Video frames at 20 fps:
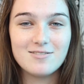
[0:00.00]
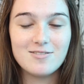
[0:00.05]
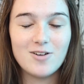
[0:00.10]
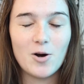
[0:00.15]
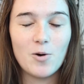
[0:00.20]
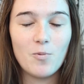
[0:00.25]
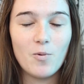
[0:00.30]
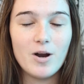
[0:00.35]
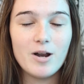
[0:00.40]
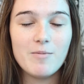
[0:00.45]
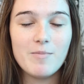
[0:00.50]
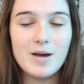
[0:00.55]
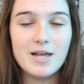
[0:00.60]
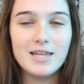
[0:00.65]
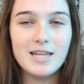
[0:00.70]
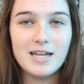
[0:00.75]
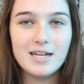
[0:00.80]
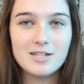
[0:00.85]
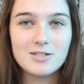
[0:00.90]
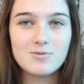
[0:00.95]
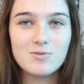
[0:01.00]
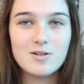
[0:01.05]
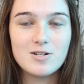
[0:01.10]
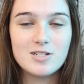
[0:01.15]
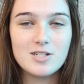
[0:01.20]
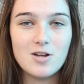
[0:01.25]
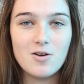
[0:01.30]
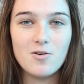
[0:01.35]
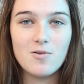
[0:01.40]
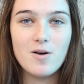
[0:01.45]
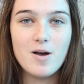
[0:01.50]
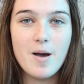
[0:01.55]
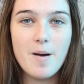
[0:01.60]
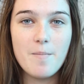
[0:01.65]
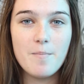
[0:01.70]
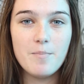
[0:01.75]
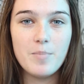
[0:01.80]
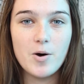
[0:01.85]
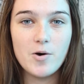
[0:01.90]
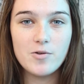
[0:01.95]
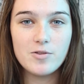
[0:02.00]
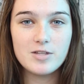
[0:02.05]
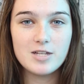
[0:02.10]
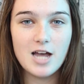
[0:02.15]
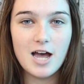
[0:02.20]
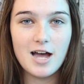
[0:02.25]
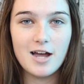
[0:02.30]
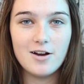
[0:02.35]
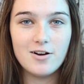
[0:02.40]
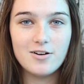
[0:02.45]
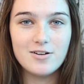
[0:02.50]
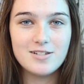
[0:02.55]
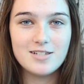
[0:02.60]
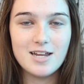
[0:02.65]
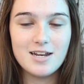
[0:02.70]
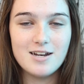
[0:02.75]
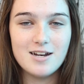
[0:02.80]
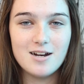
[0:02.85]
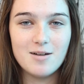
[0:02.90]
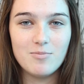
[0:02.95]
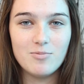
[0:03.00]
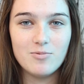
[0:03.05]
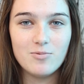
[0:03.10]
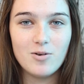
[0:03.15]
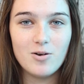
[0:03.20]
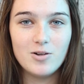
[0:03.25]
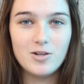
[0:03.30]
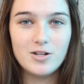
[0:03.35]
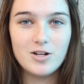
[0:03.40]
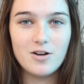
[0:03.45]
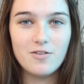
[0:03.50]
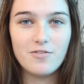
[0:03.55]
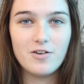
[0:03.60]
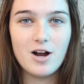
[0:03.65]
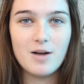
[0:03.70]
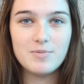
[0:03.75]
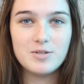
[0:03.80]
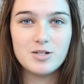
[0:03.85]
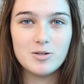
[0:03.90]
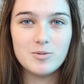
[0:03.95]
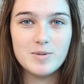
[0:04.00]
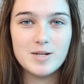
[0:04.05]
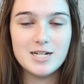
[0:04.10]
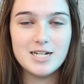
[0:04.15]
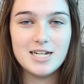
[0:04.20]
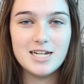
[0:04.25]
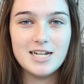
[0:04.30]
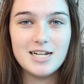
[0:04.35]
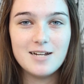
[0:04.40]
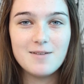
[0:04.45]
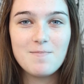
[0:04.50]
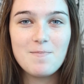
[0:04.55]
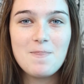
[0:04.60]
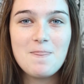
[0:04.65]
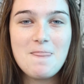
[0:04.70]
or one of my legs were, so both tires ended up rolling over up to my knee.